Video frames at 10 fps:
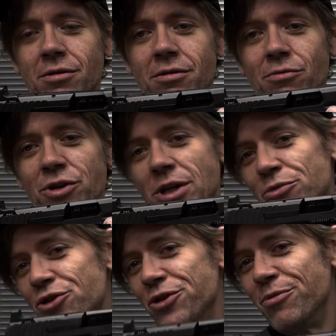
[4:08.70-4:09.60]
which I'm
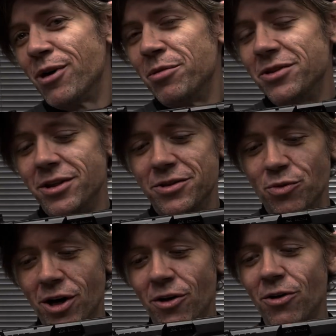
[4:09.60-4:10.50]
sure you've probably seen as
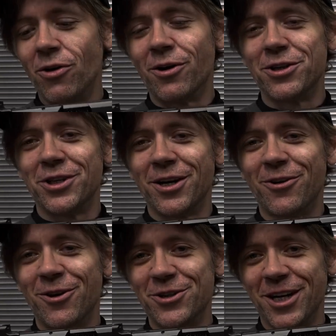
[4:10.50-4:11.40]
well on our
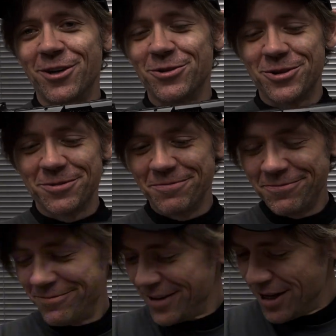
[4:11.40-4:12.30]
channels.
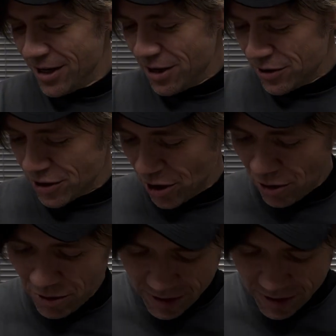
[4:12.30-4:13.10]
So